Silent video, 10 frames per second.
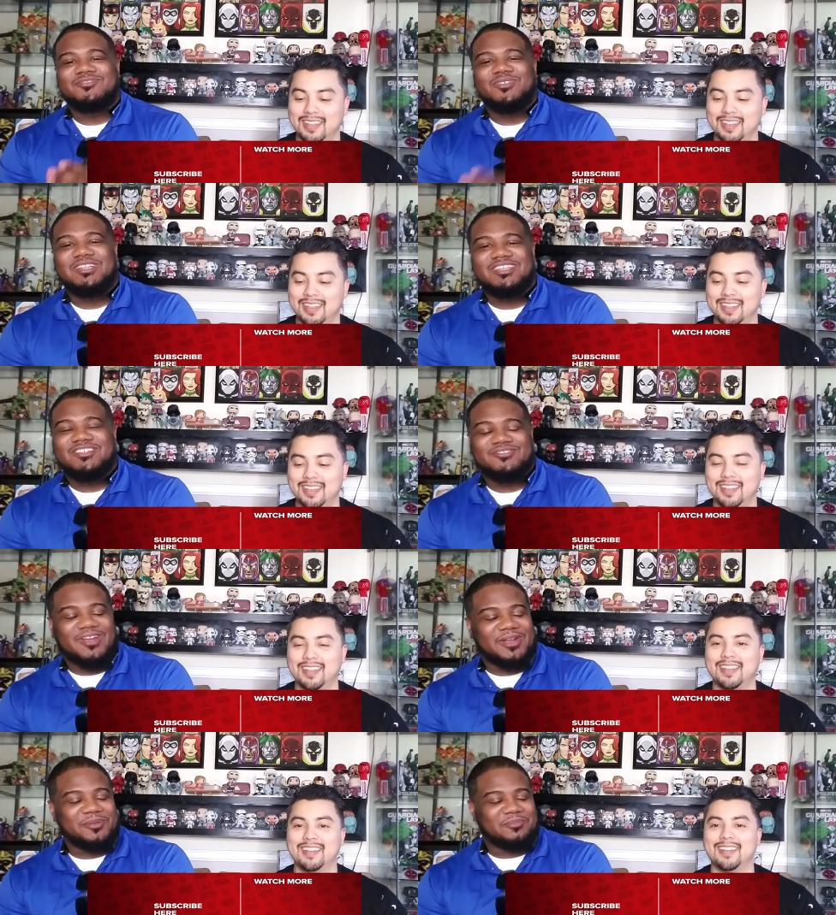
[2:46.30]
Speaker 1: really
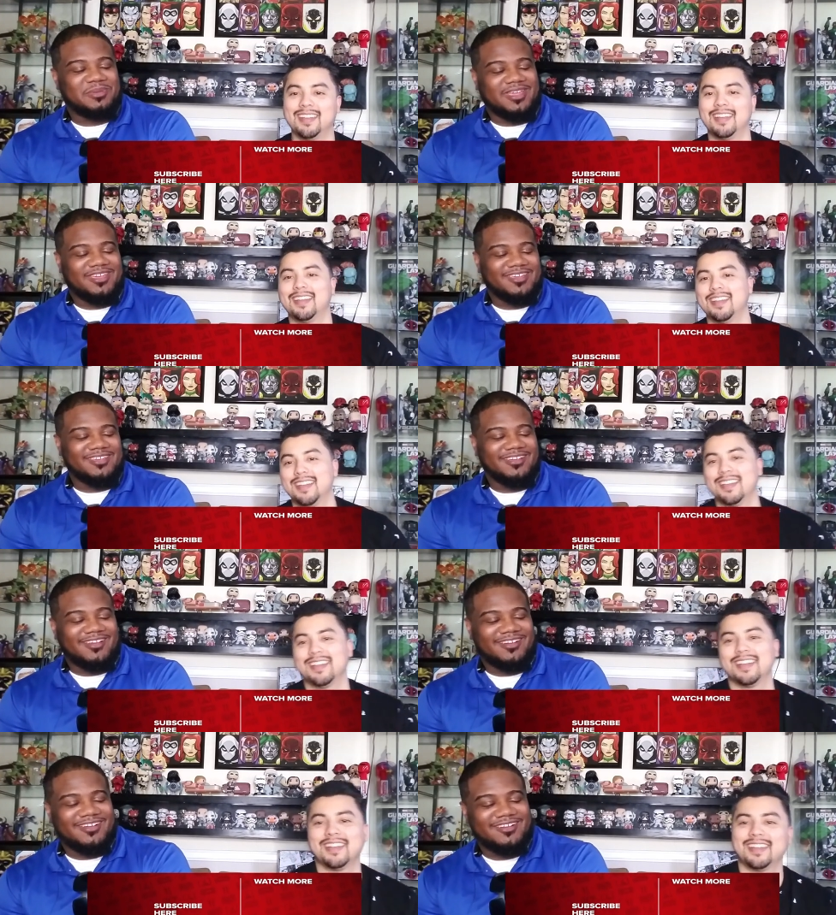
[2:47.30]
trying to be
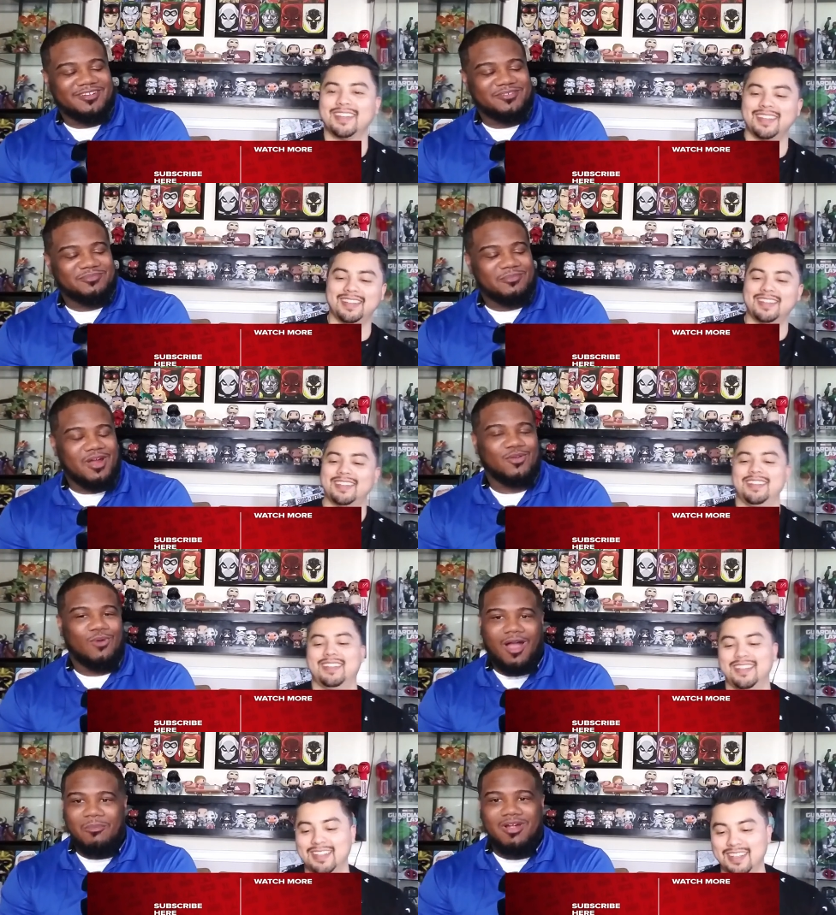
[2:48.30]
uh, Mark
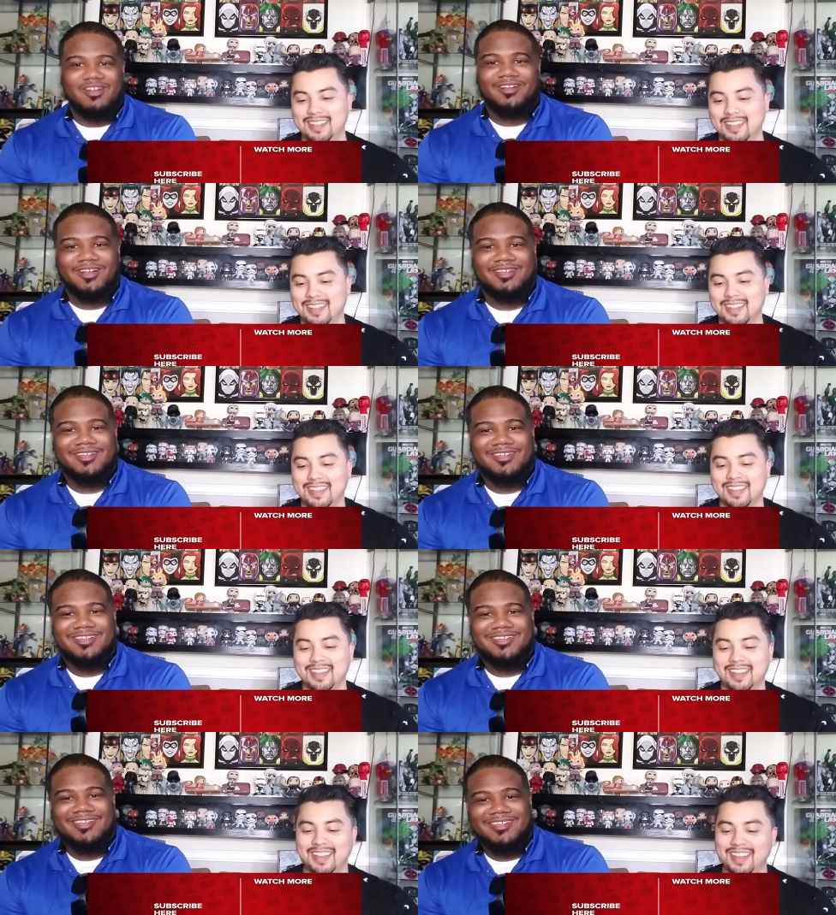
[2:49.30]
Wahlberg.
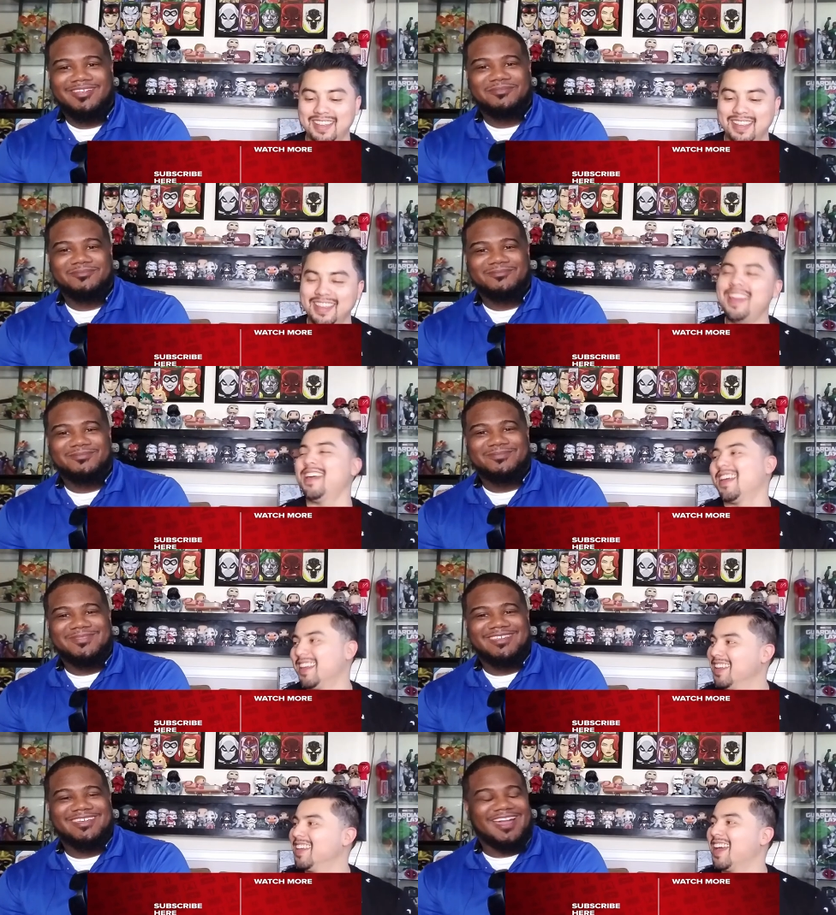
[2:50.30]
Yeah.
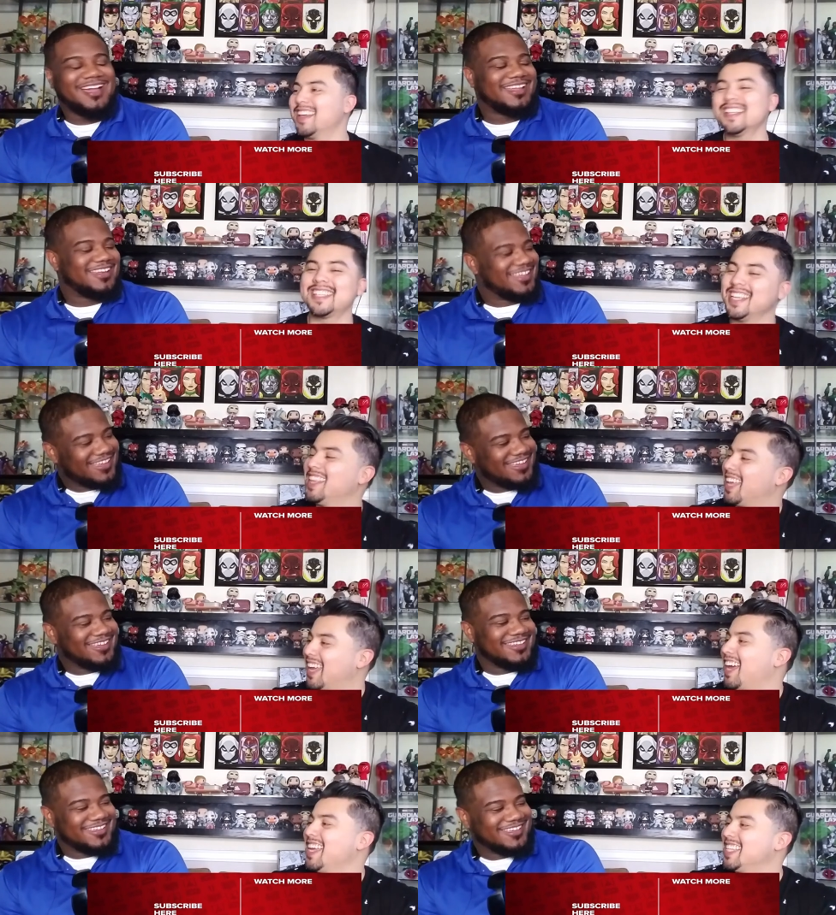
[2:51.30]

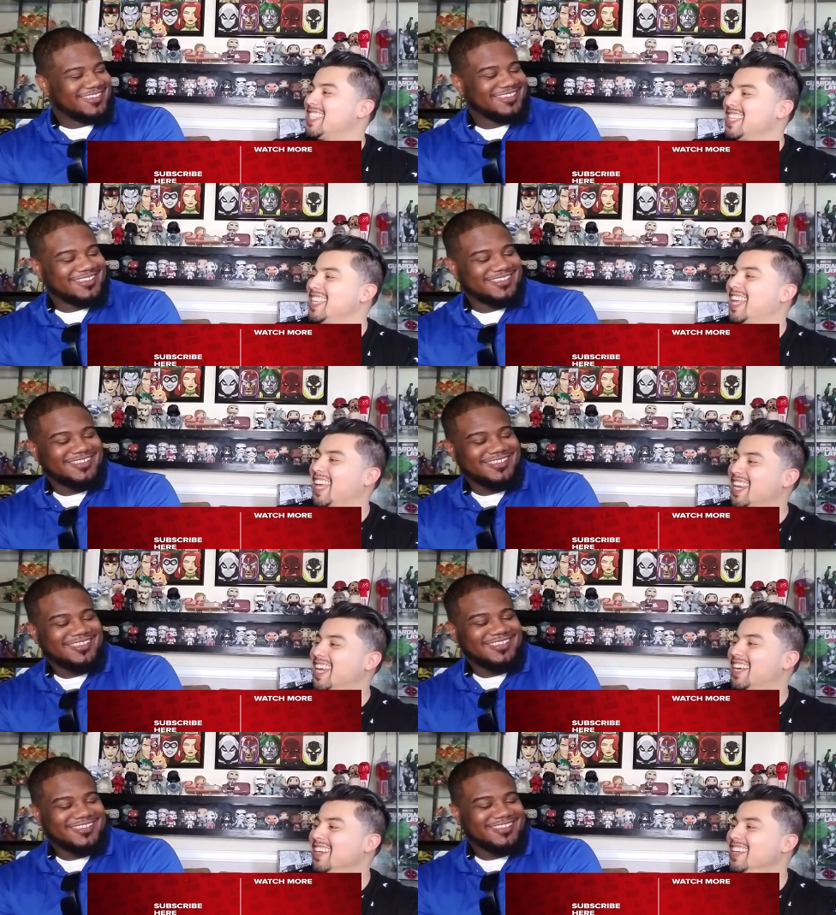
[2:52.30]
Golly! I
Speaker 2: can see that, can see that
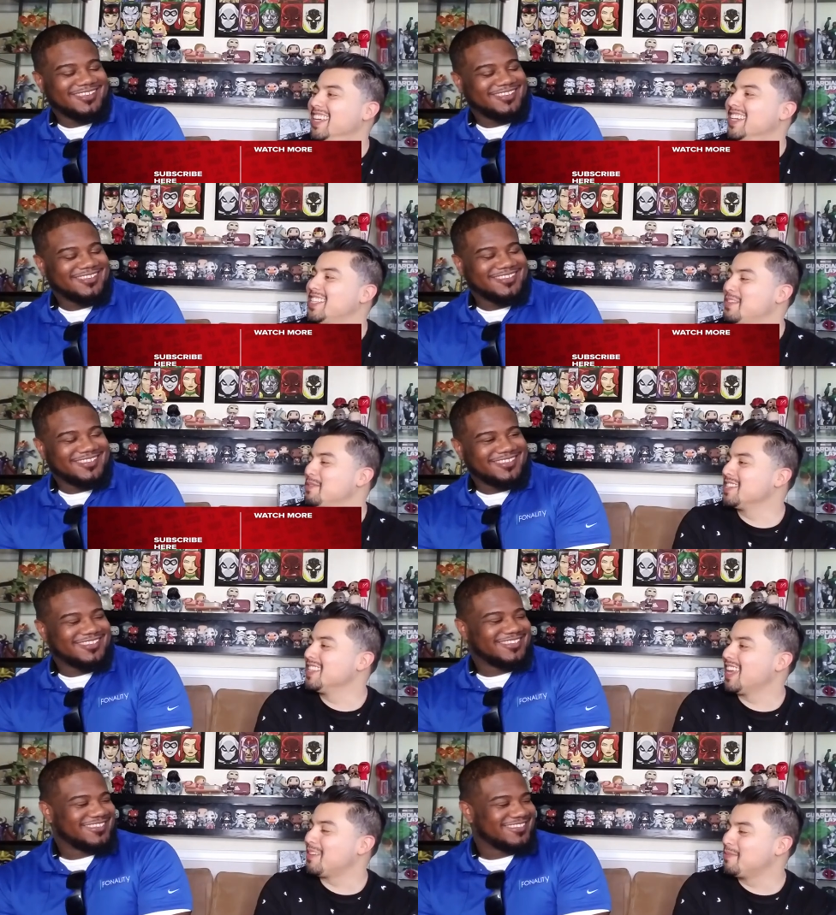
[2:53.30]
now. Because he was
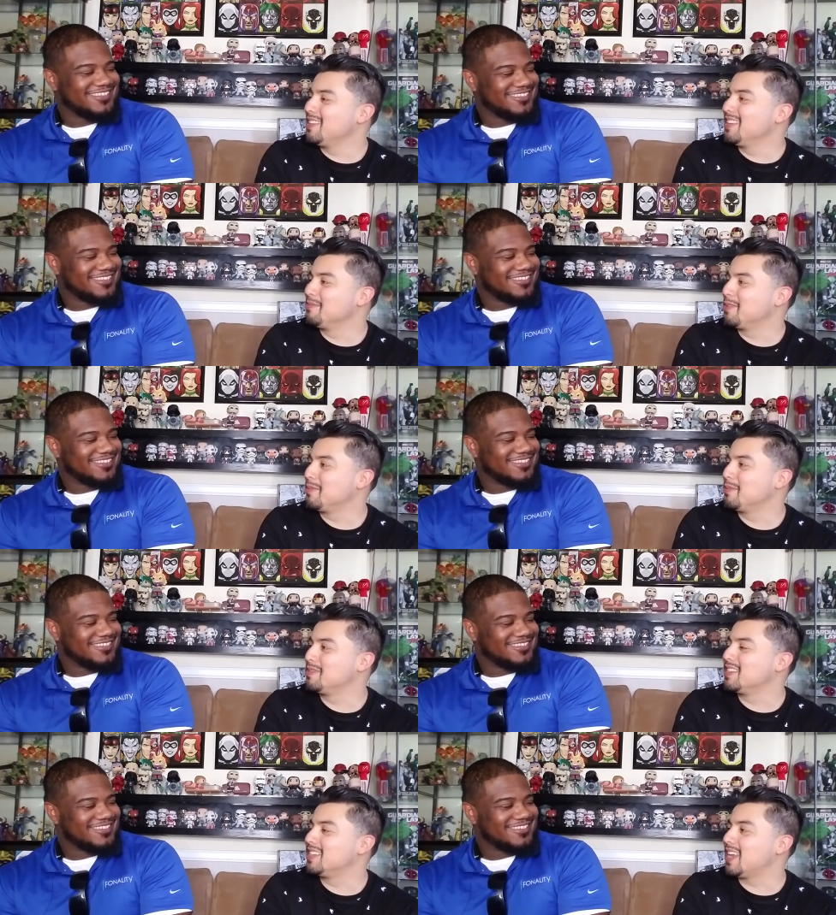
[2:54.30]
in that one, what
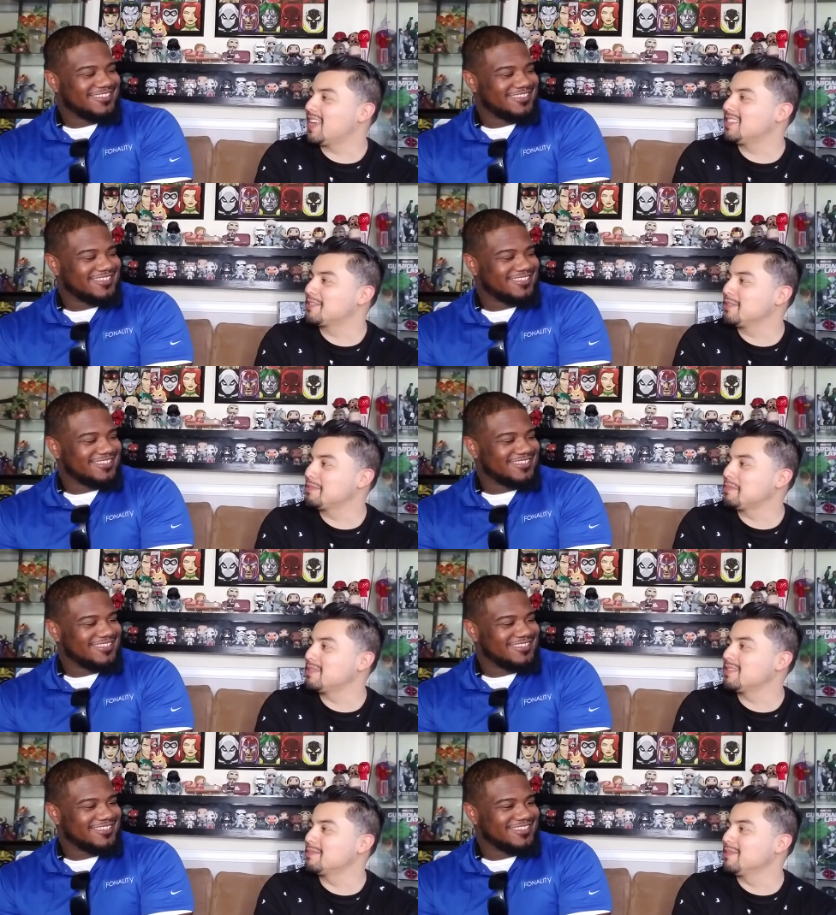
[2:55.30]
was it, Dad's
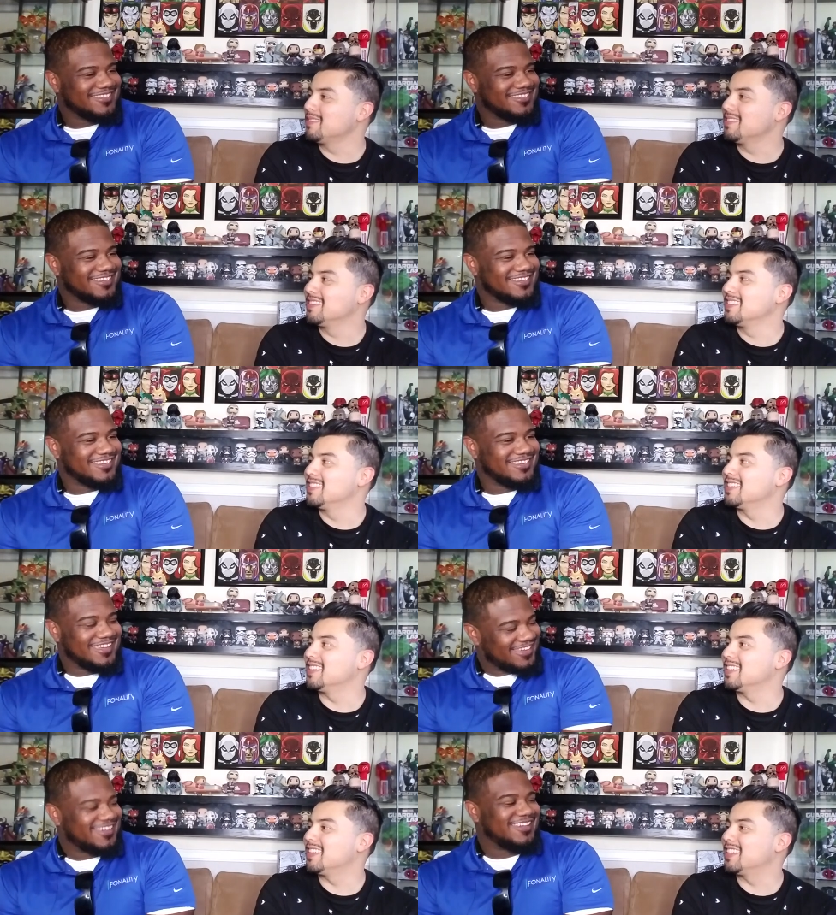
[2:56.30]
Christmas one?
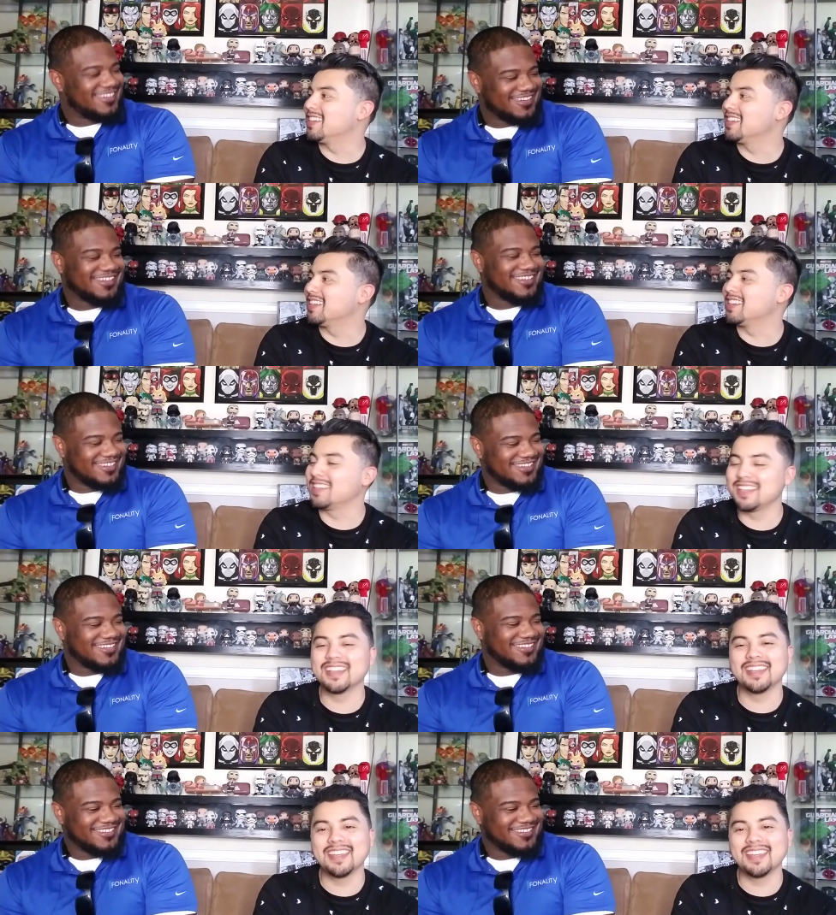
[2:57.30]
Speaker 1: Yeah. yeah, yeah,